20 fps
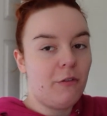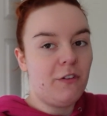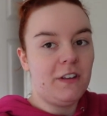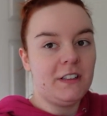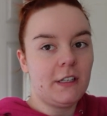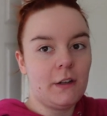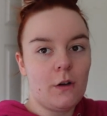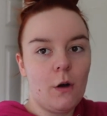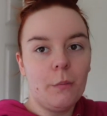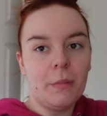
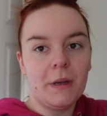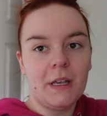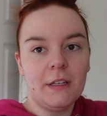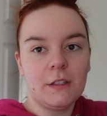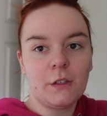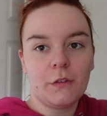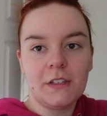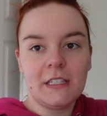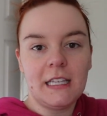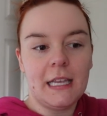things I got
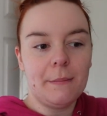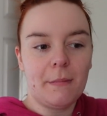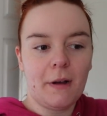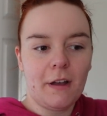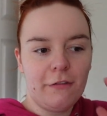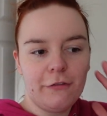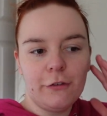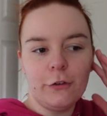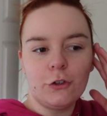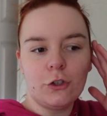because obviously my
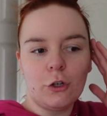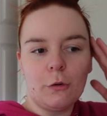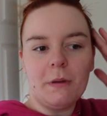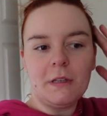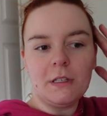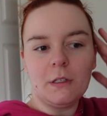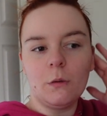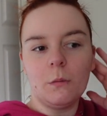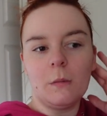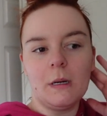food shop
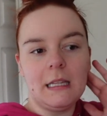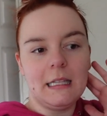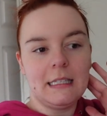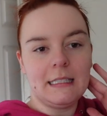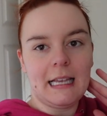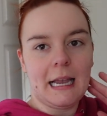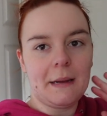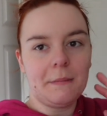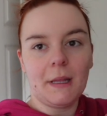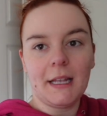is normally the
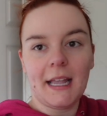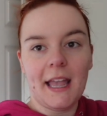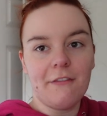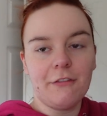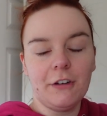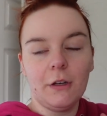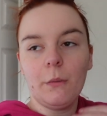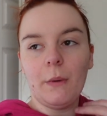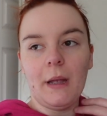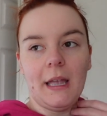same like
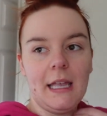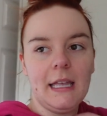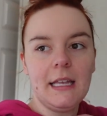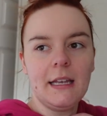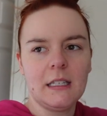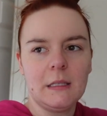every week.